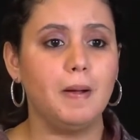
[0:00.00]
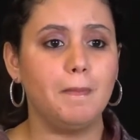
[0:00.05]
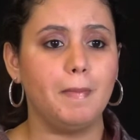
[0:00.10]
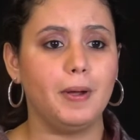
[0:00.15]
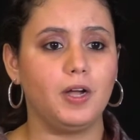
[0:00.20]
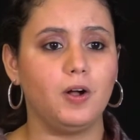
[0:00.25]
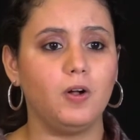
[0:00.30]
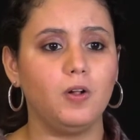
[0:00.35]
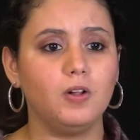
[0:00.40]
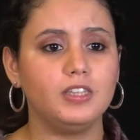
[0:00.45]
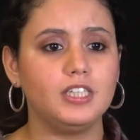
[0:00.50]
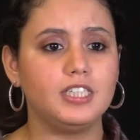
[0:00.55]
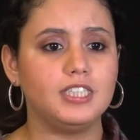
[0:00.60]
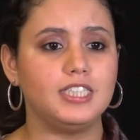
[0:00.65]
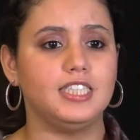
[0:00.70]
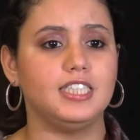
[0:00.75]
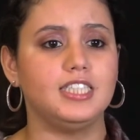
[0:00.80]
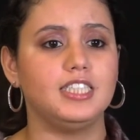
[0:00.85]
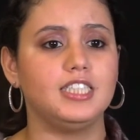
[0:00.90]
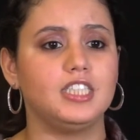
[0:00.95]
My older
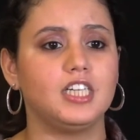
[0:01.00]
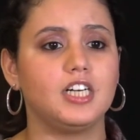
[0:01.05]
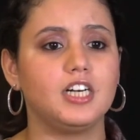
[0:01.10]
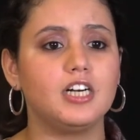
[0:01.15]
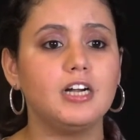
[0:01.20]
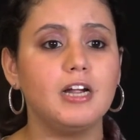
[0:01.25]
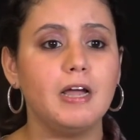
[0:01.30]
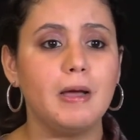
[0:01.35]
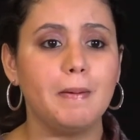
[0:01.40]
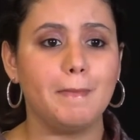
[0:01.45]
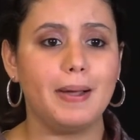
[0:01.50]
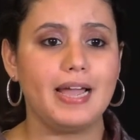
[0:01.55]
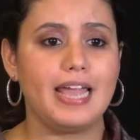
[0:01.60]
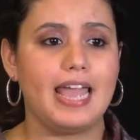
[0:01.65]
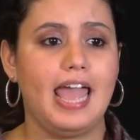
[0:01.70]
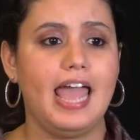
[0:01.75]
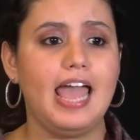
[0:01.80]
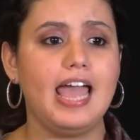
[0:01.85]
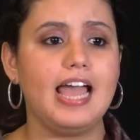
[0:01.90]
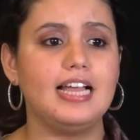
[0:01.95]
sister,
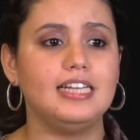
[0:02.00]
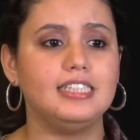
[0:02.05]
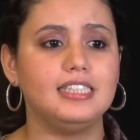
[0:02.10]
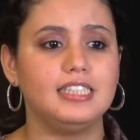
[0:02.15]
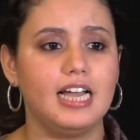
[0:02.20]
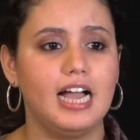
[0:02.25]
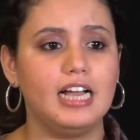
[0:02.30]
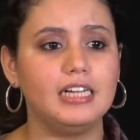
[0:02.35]
my aunt,